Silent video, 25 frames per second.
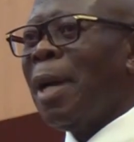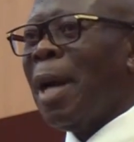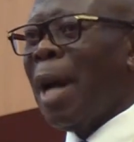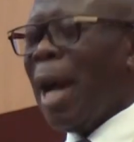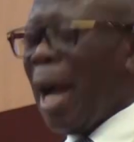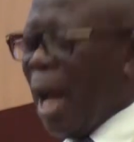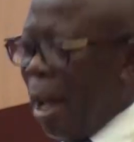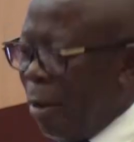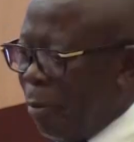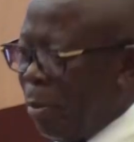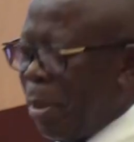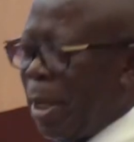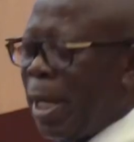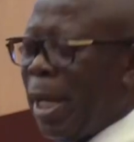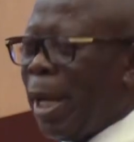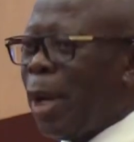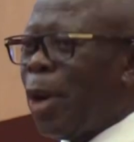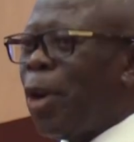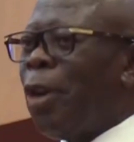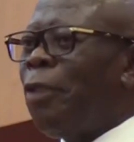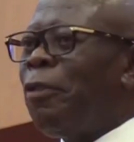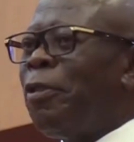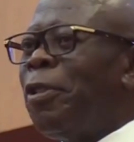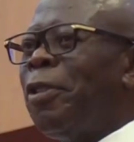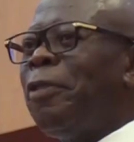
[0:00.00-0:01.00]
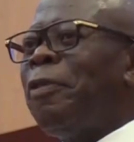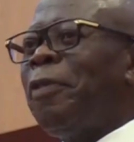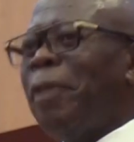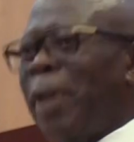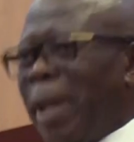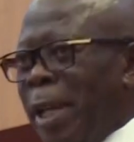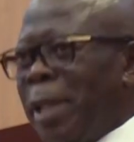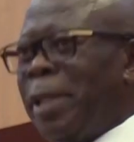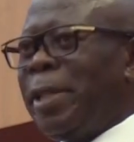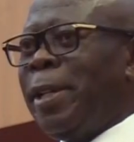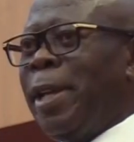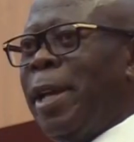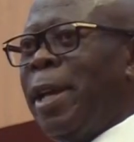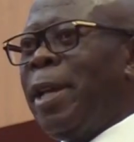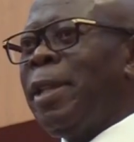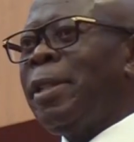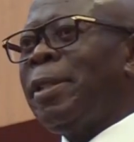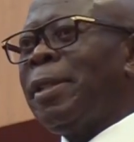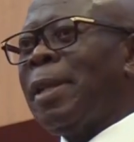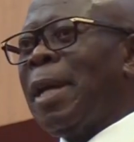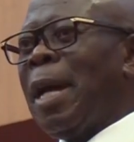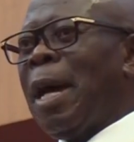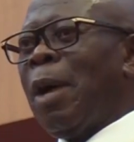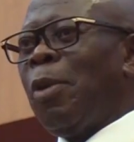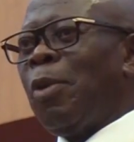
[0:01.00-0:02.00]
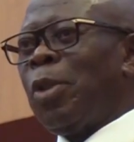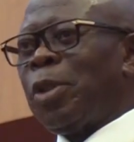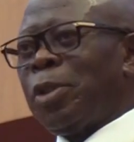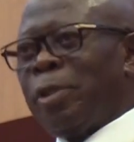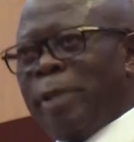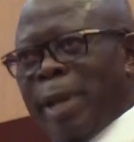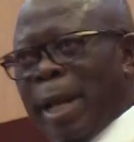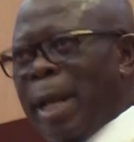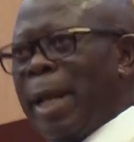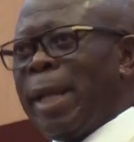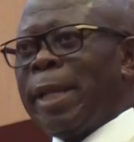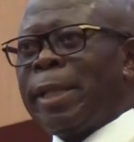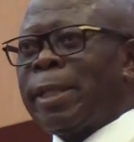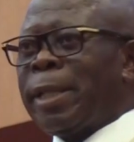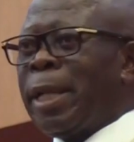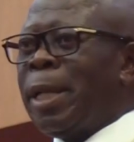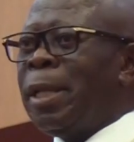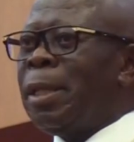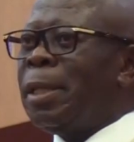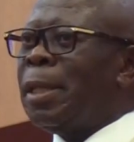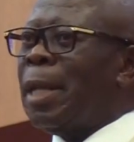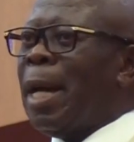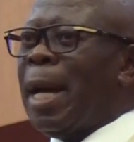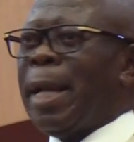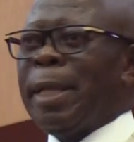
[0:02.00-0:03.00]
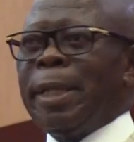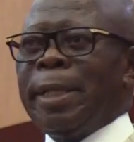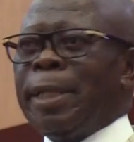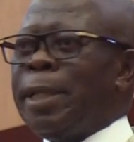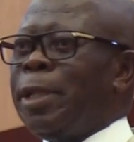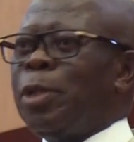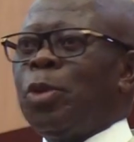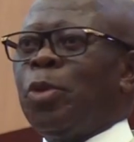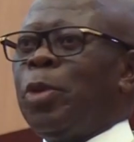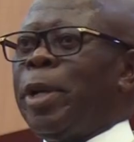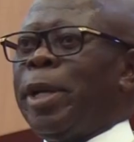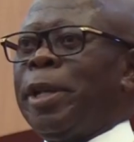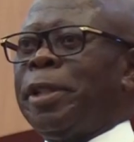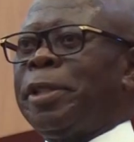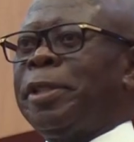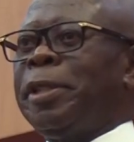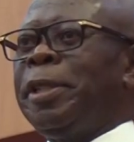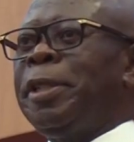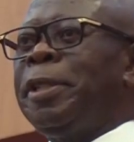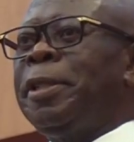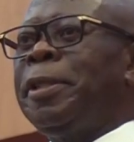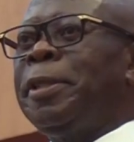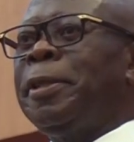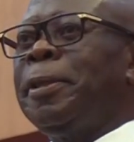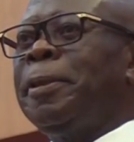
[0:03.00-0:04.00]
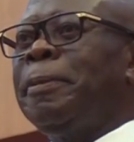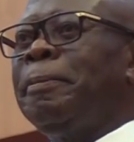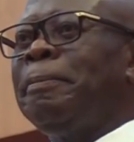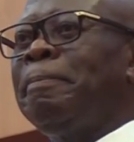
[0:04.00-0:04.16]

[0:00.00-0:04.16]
I have been a governor for 8 years. I was re-elected. I didn't do a receipt.